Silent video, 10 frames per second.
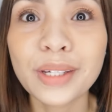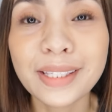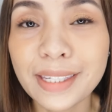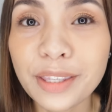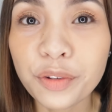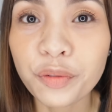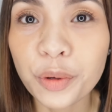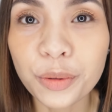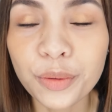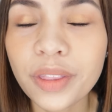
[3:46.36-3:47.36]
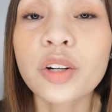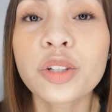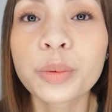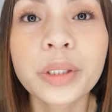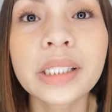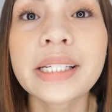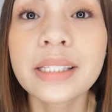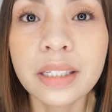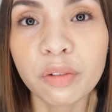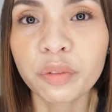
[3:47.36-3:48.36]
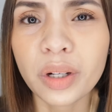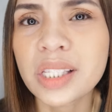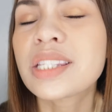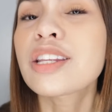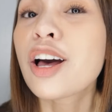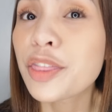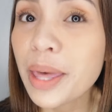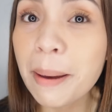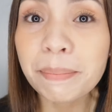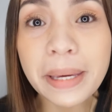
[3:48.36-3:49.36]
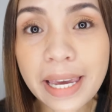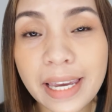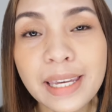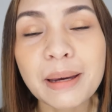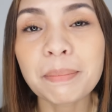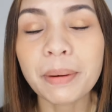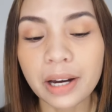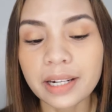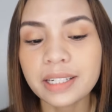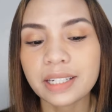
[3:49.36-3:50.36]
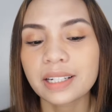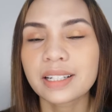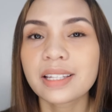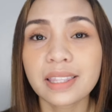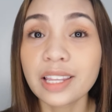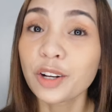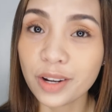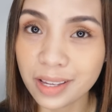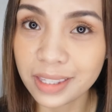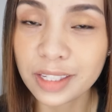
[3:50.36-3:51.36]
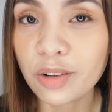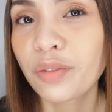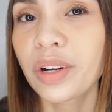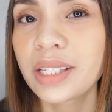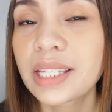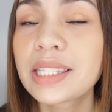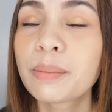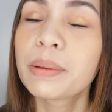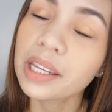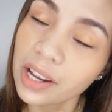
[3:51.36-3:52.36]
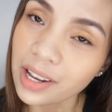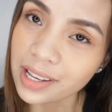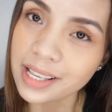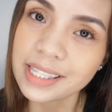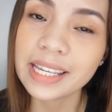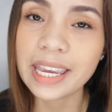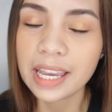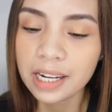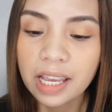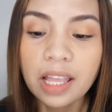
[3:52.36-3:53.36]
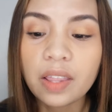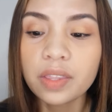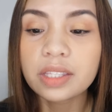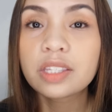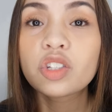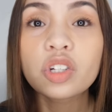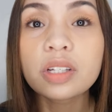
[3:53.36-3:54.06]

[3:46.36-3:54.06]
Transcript: can see in the photo, there's really difference. Not that big, but there is difference, because again, this is